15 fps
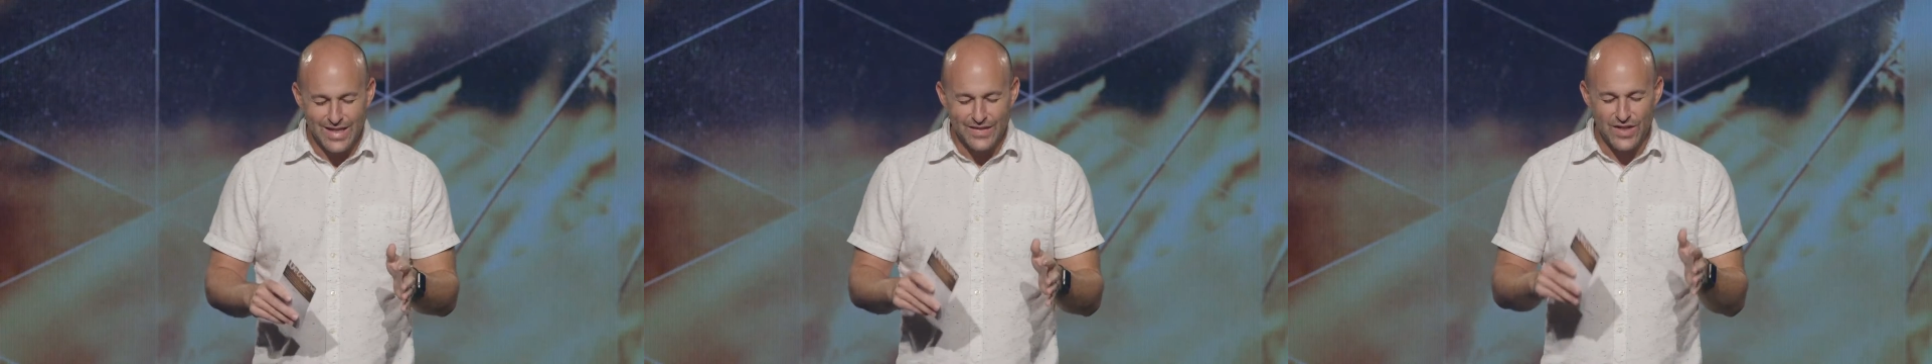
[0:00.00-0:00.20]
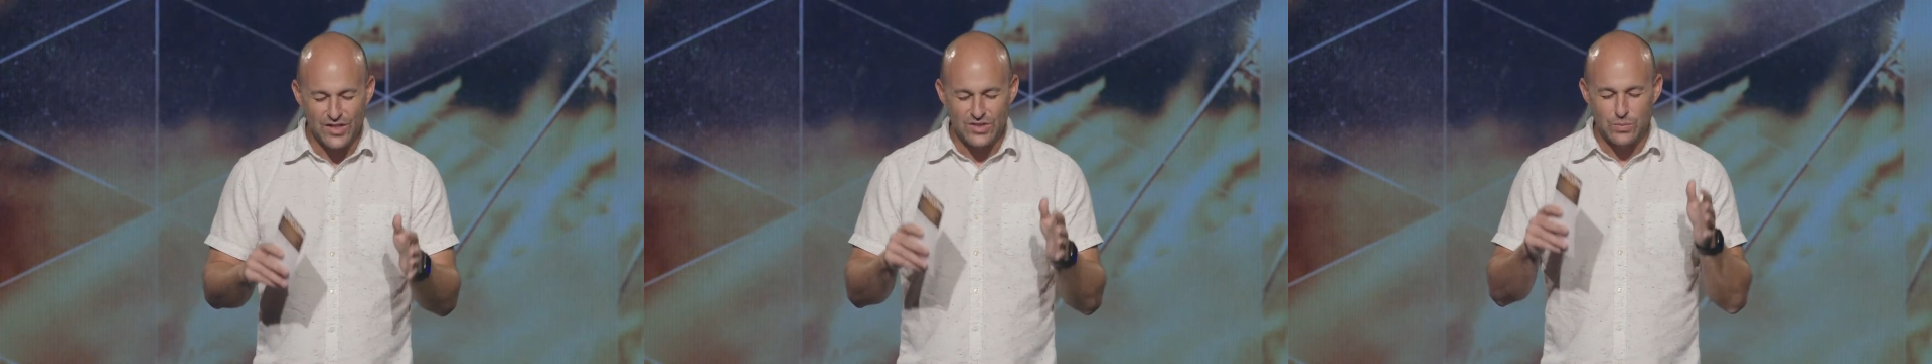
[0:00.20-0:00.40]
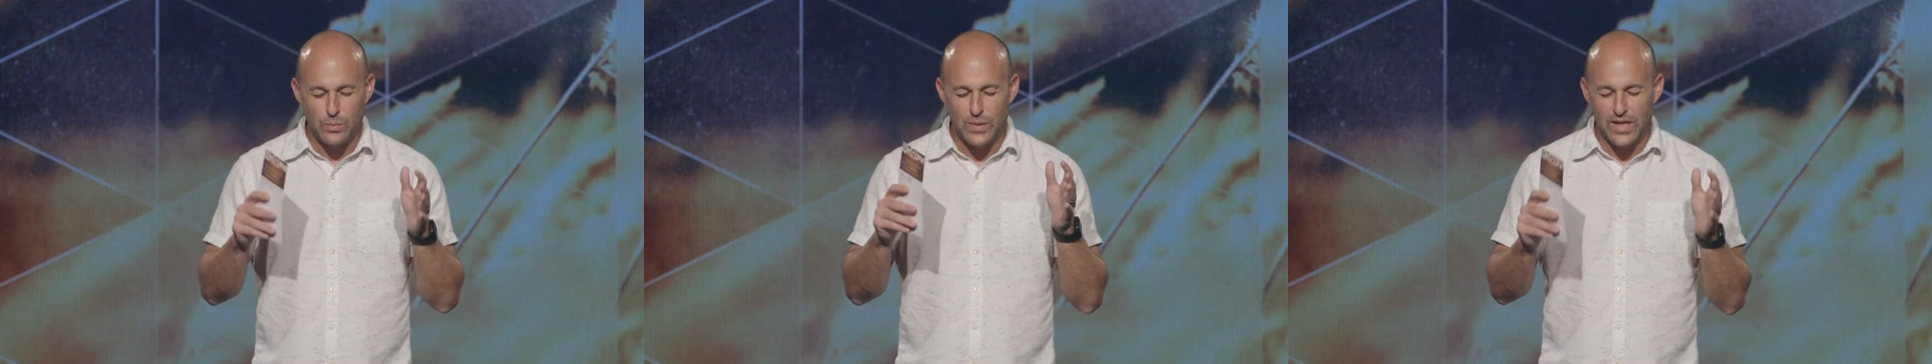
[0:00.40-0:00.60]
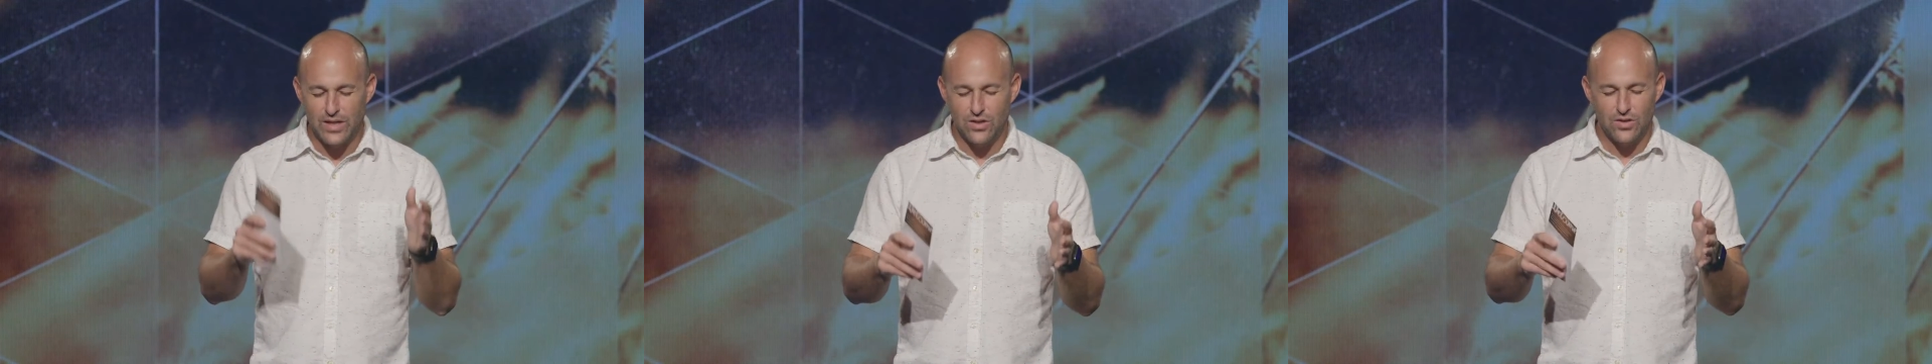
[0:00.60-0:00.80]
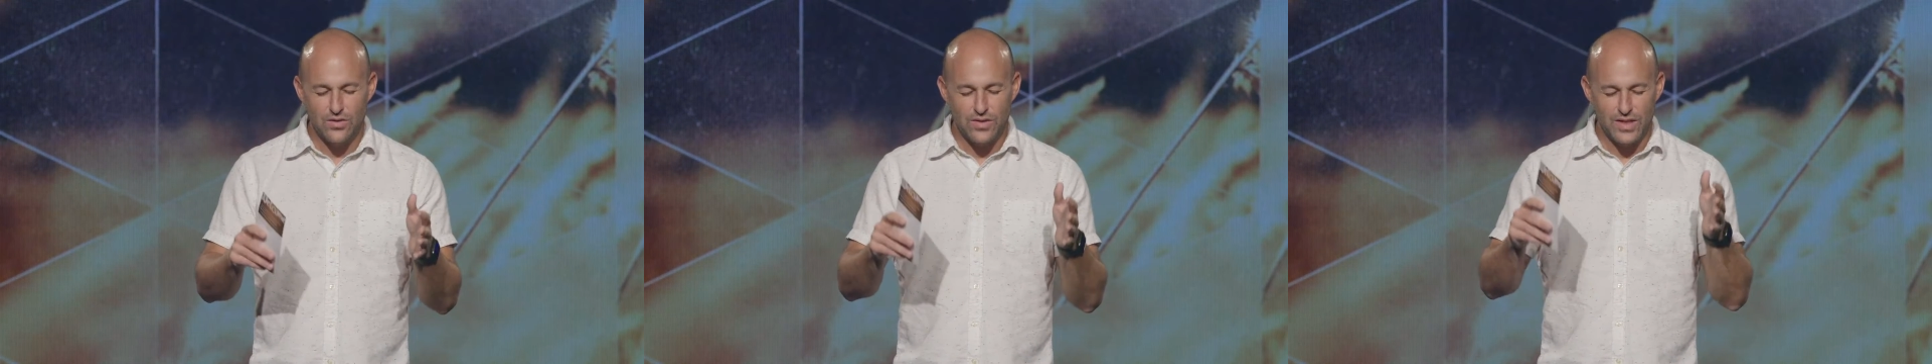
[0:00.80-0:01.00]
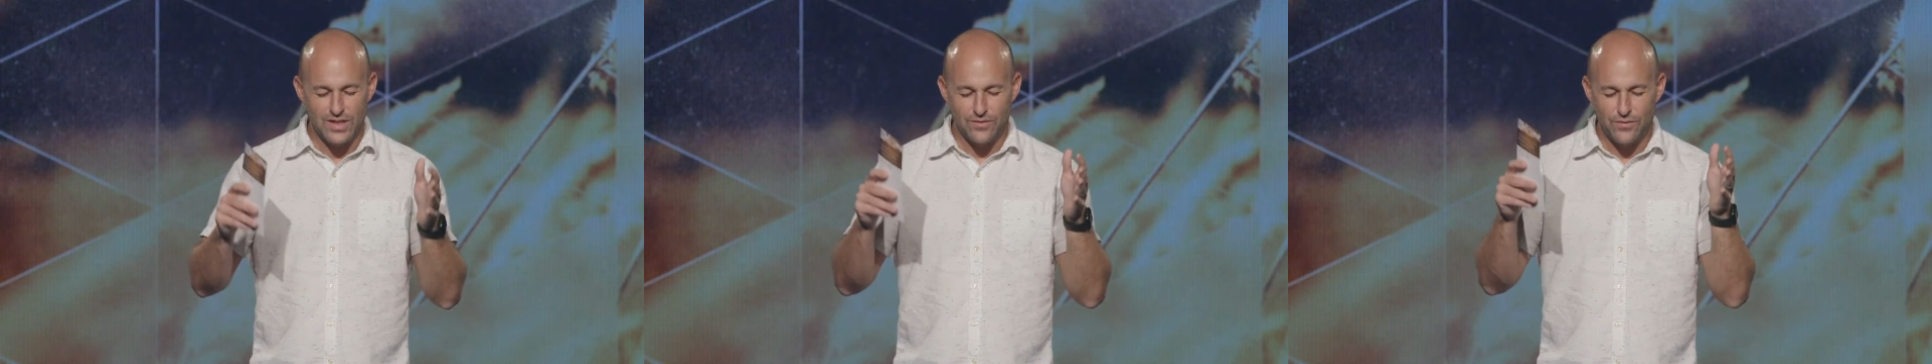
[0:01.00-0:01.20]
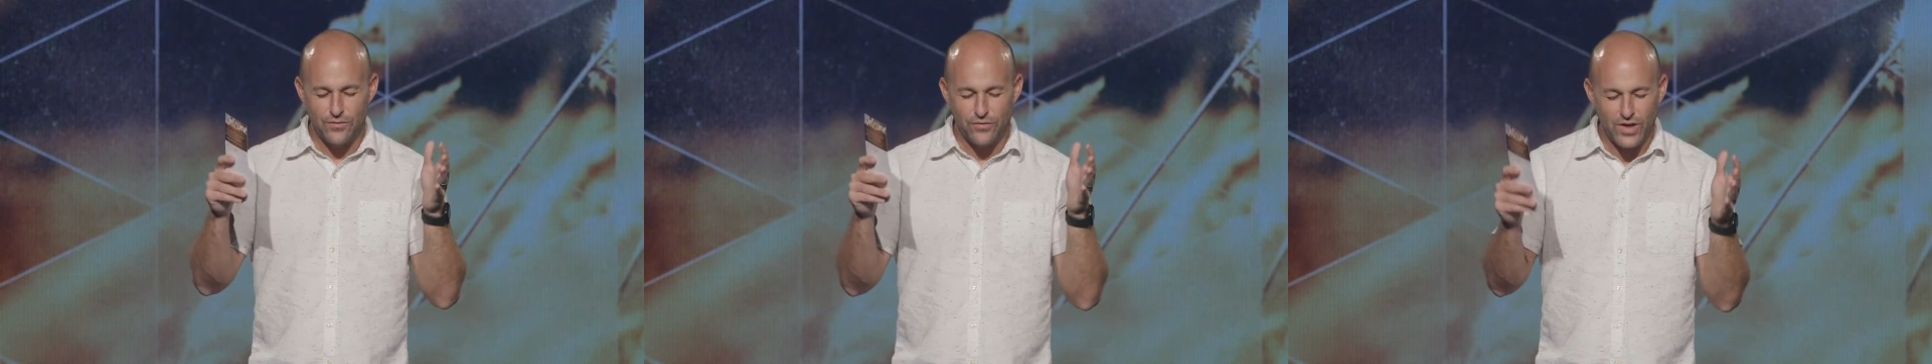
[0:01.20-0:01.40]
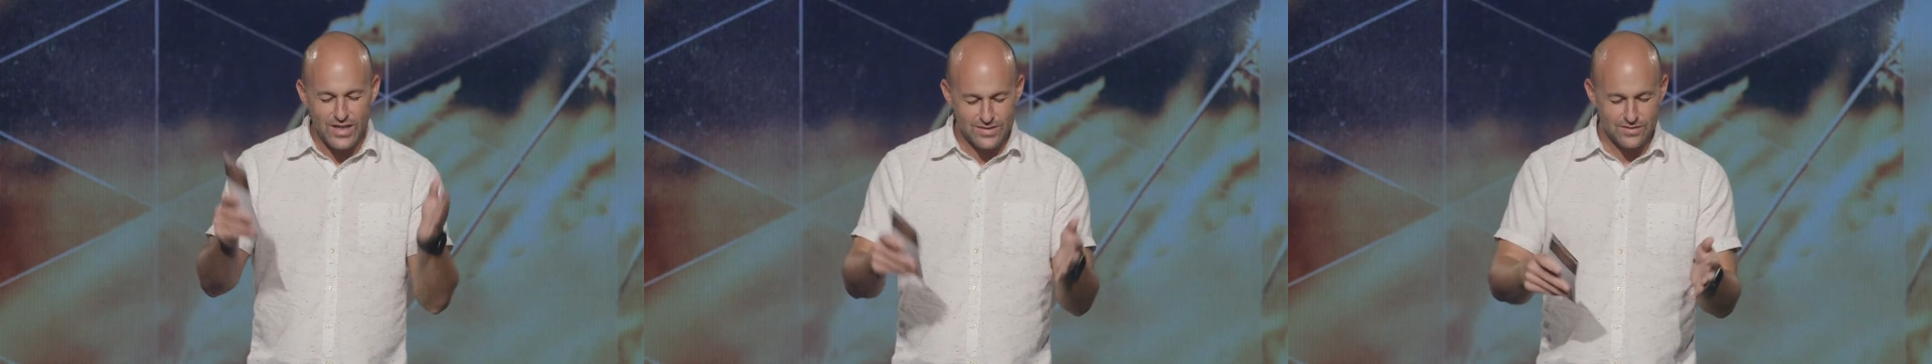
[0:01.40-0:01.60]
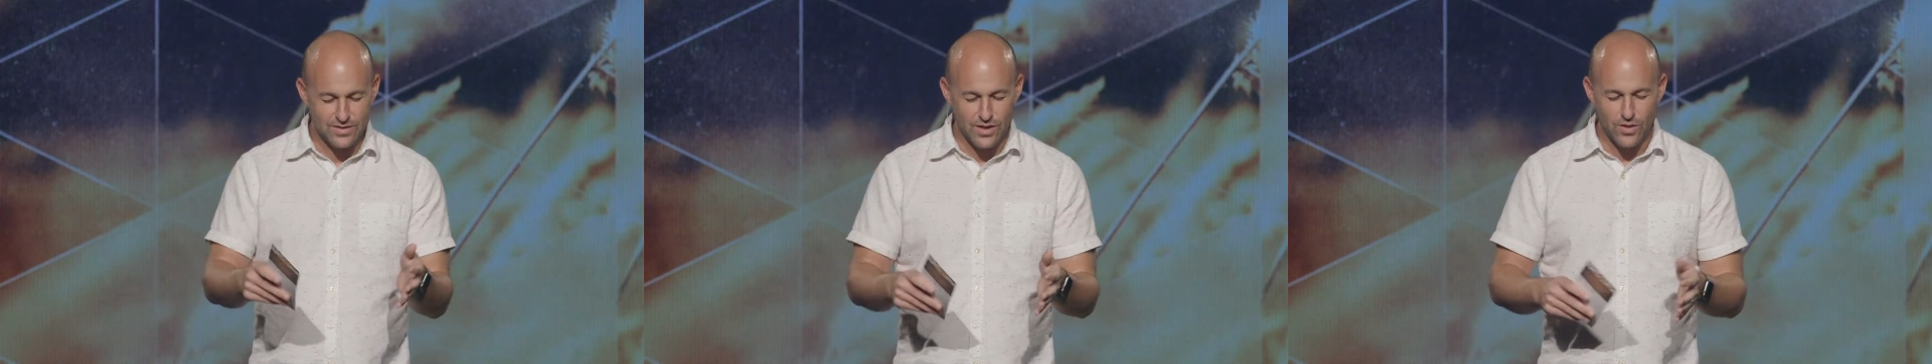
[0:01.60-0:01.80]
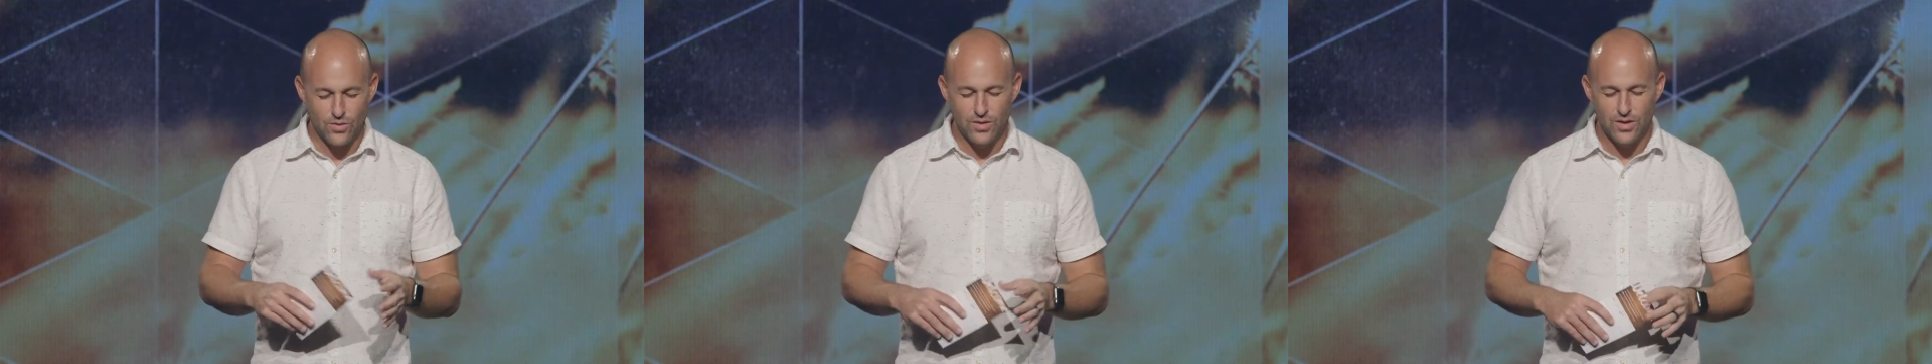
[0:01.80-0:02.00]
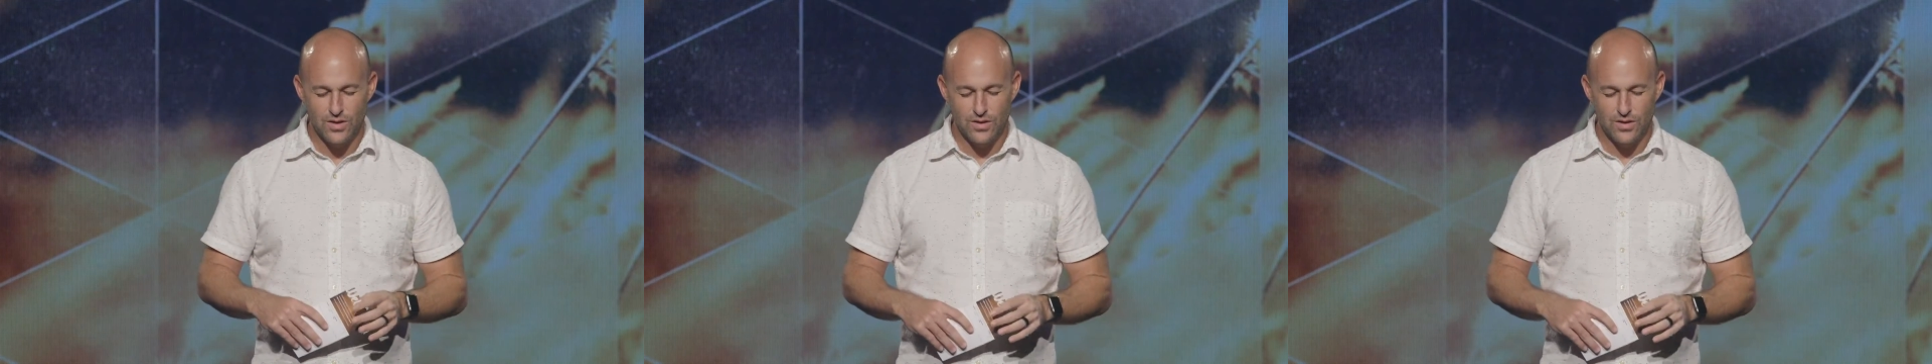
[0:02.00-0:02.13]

that is bigger than Fresno.